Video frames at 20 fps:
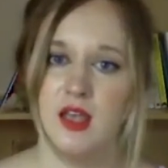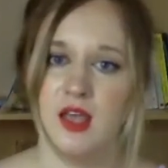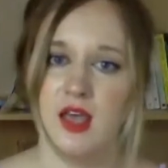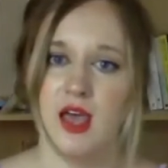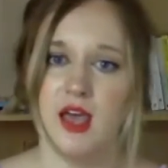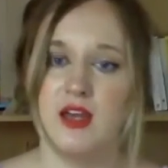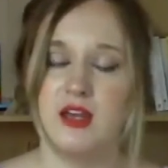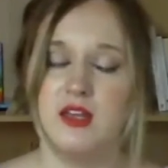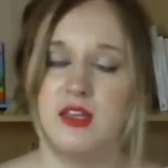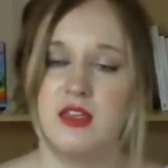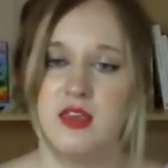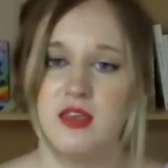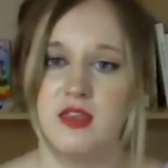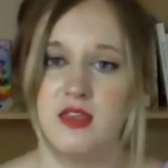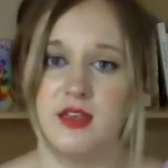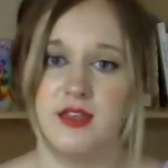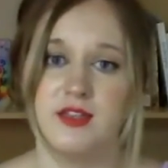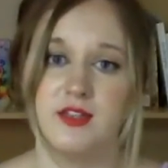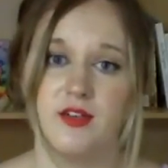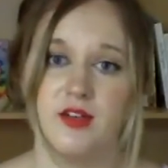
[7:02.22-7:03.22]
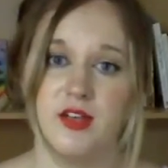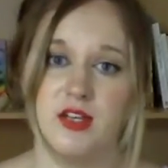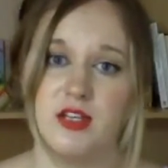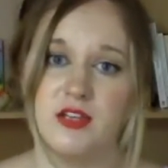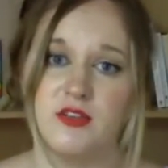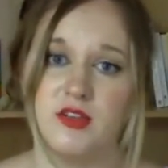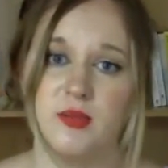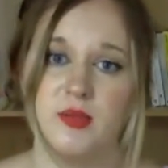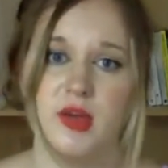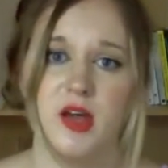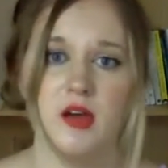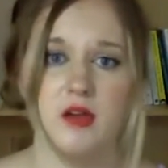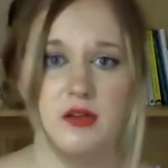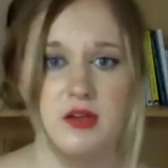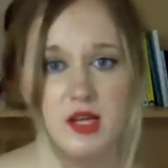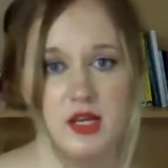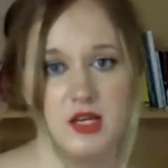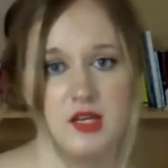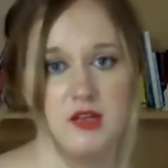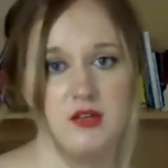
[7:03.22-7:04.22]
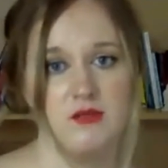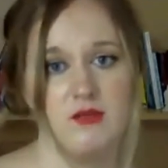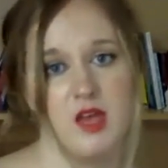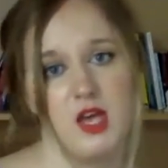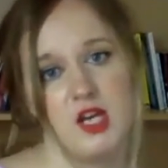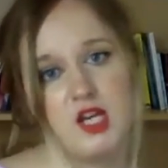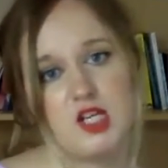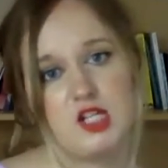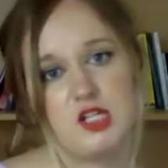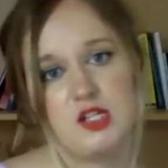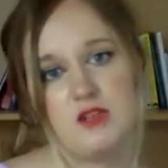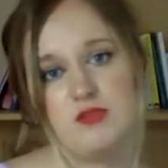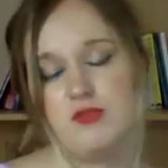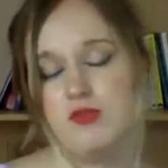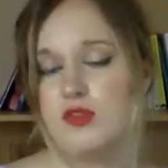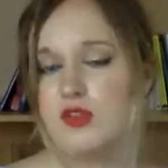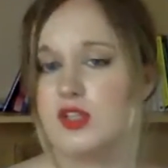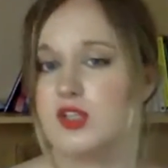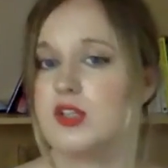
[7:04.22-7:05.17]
anything that's going to repel negative energy for